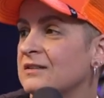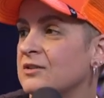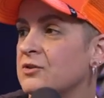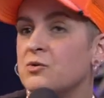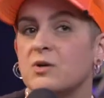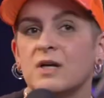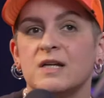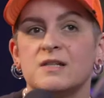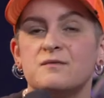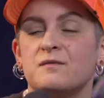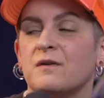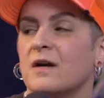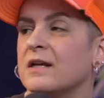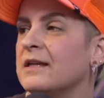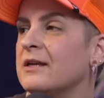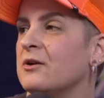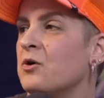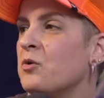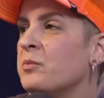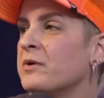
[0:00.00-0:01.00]
You guys
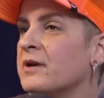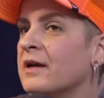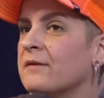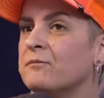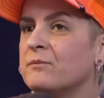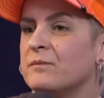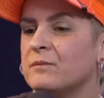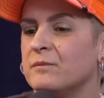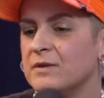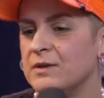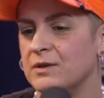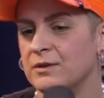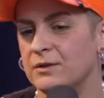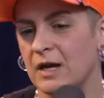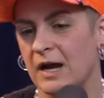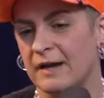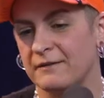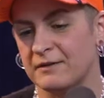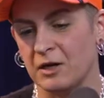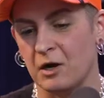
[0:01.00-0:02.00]
finally open.
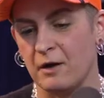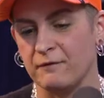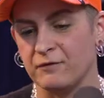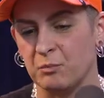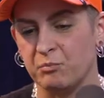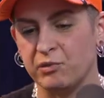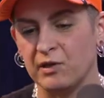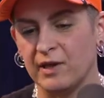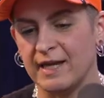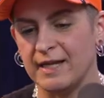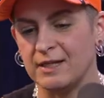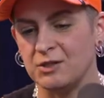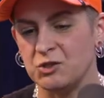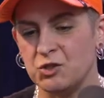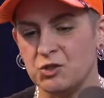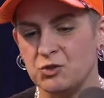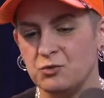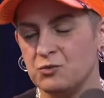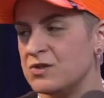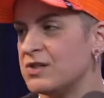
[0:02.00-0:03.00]
I get off the plane
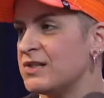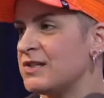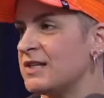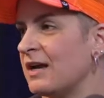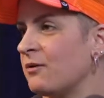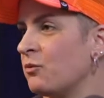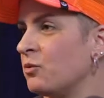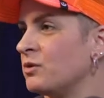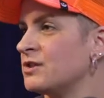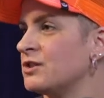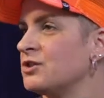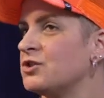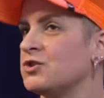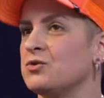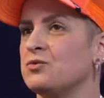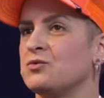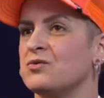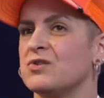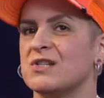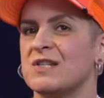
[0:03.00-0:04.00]
June 7th, was it
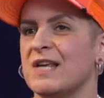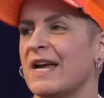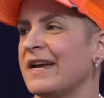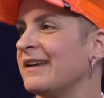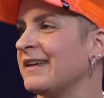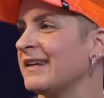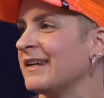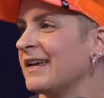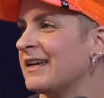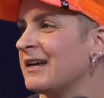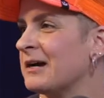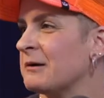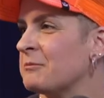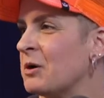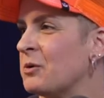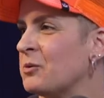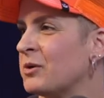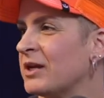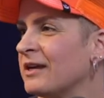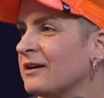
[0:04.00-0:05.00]
June 2nd? I come
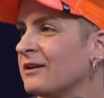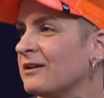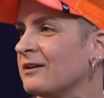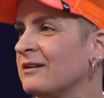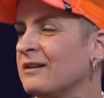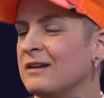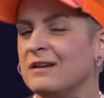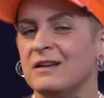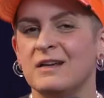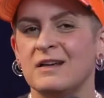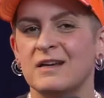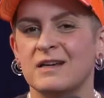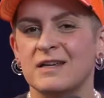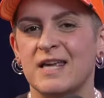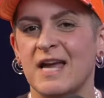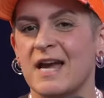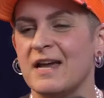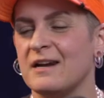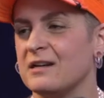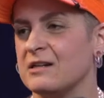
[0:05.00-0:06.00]
out here.
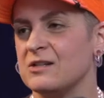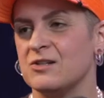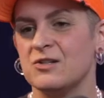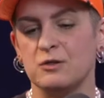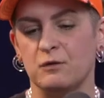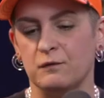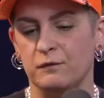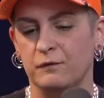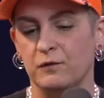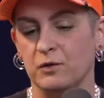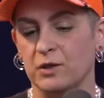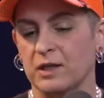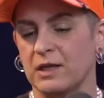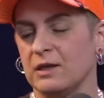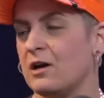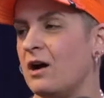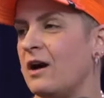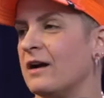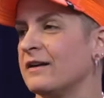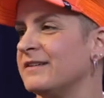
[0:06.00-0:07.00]
Canada's still fully
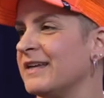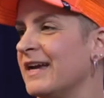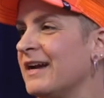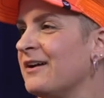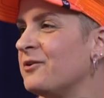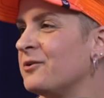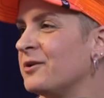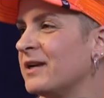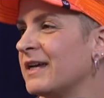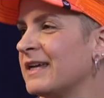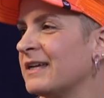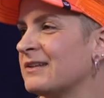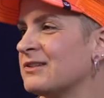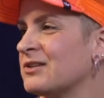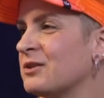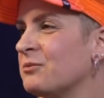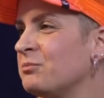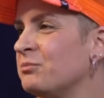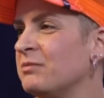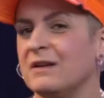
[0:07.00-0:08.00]
locked down. I get to
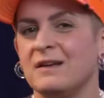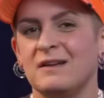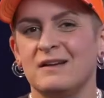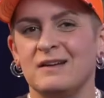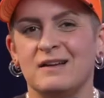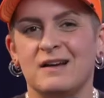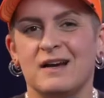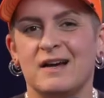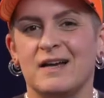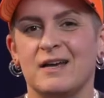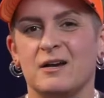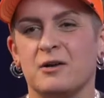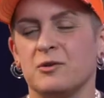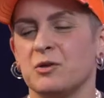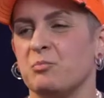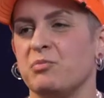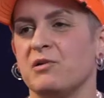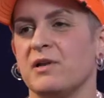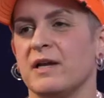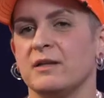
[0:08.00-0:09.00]
the I get on
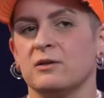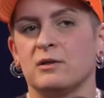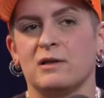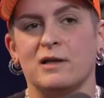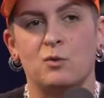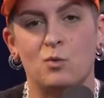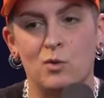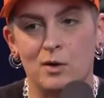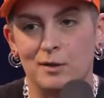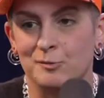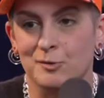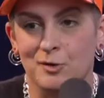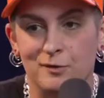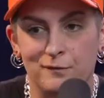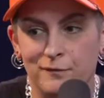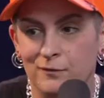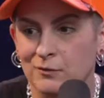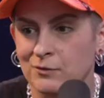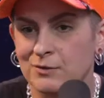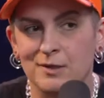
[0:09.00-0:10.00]
the plane, they're like, welcome to the
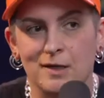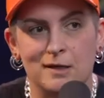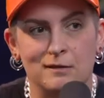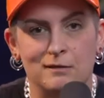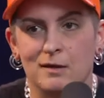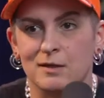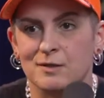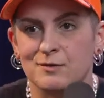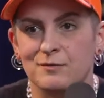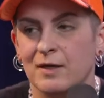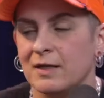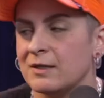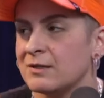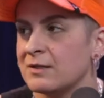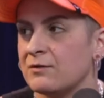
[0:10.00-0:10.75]
first day of Las Vegas.